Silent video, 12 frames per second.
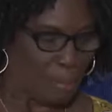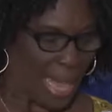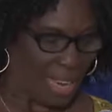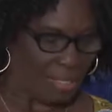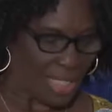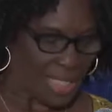
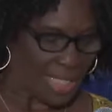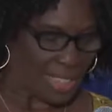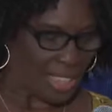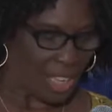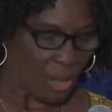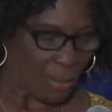
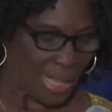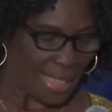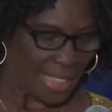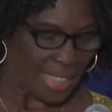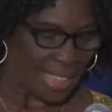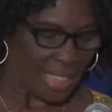Paris Liao
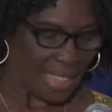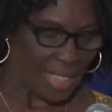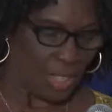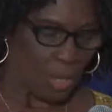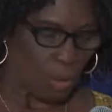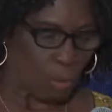
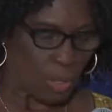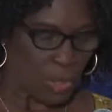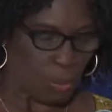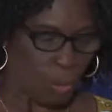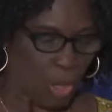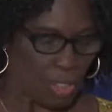Ayi
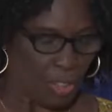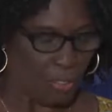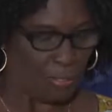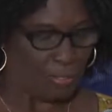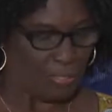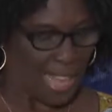was one
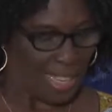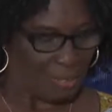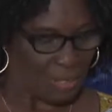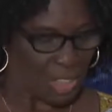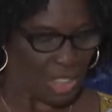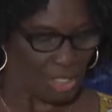of
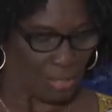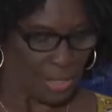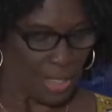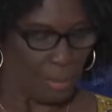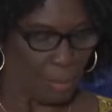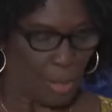five
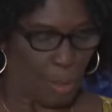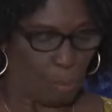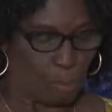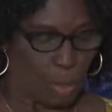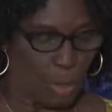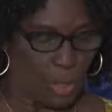children
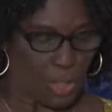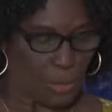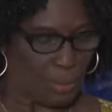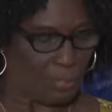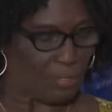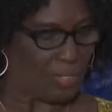
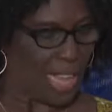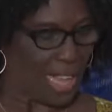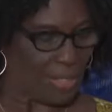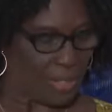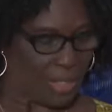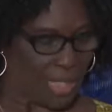born to a
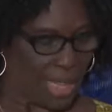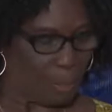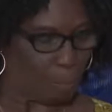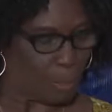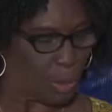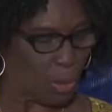father
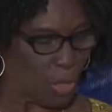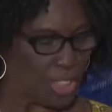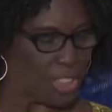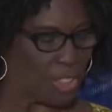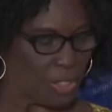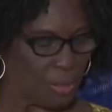
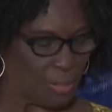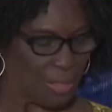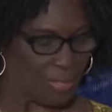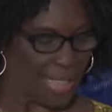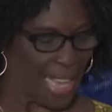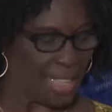employed to
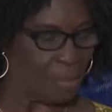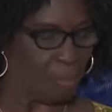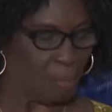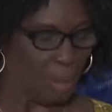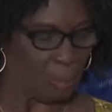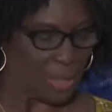the
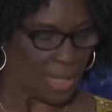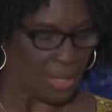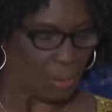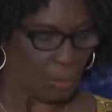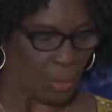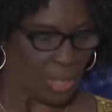then
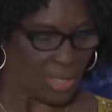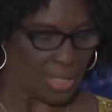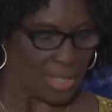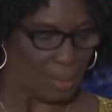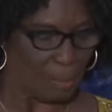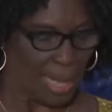Public
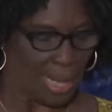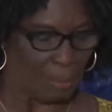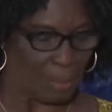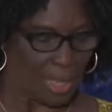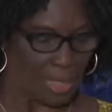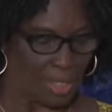Works
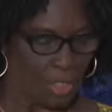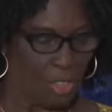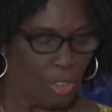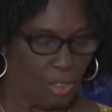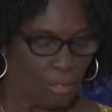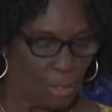Department
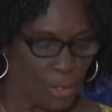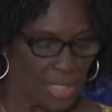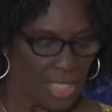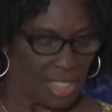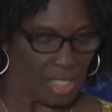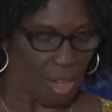
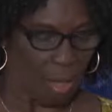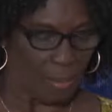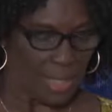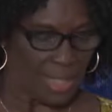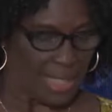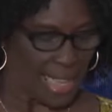for St.
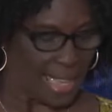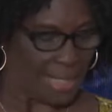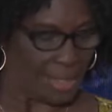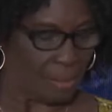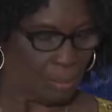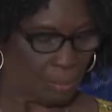Thomas
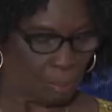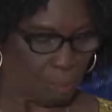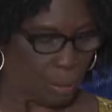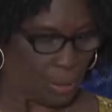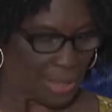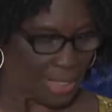and
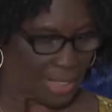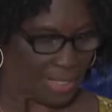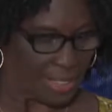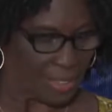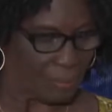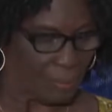
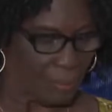Portland,